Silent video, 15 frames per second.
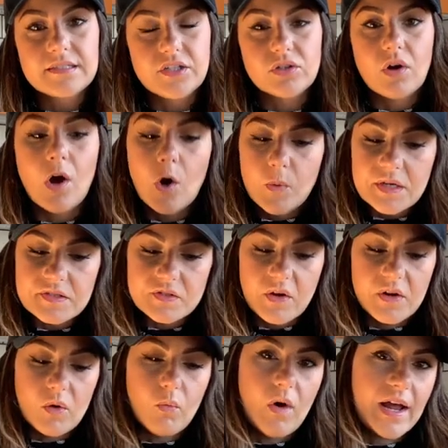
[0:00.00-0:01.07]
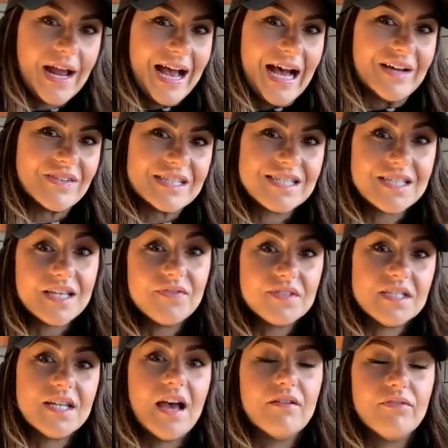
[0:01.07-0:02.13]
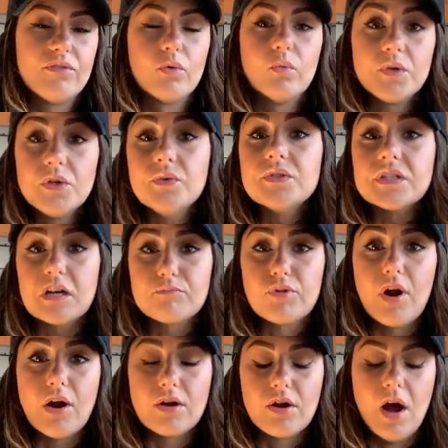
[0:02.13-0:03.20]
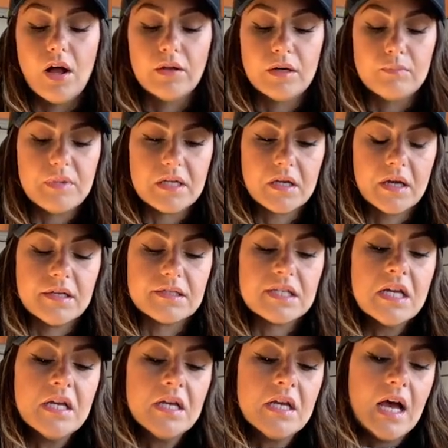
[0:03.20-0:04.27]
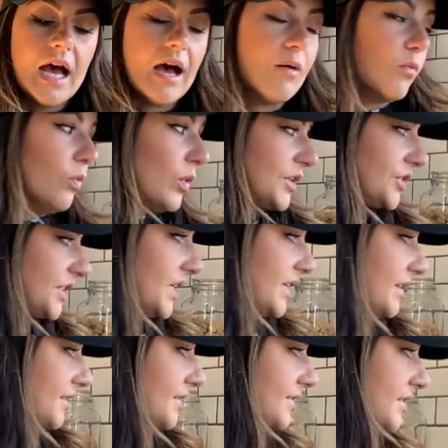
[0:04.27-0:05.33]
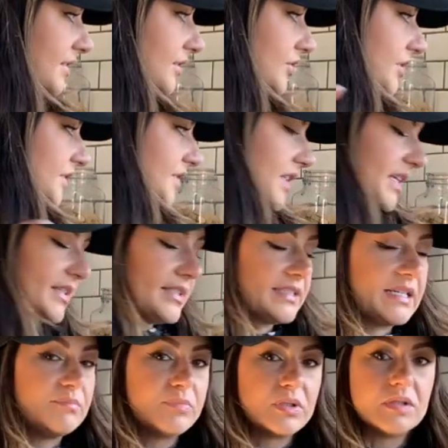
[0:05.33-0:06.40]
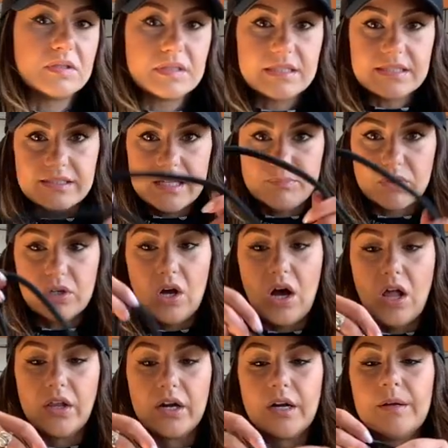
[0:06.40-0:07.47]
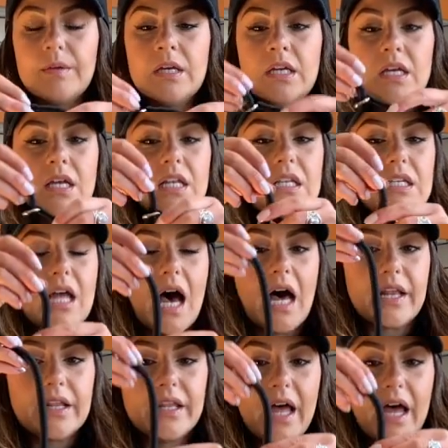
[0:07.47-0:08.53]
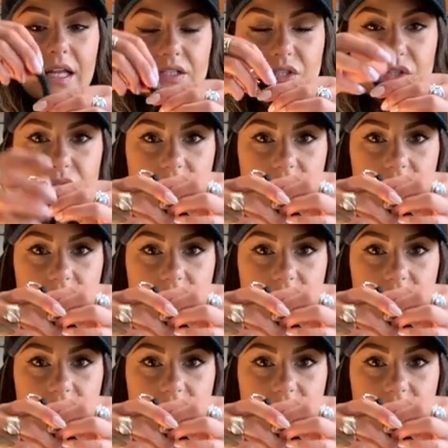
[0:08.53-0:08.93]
you're always going to want to have a safety net for using a prong collar because, which is just a simple slip collar. Not a lot to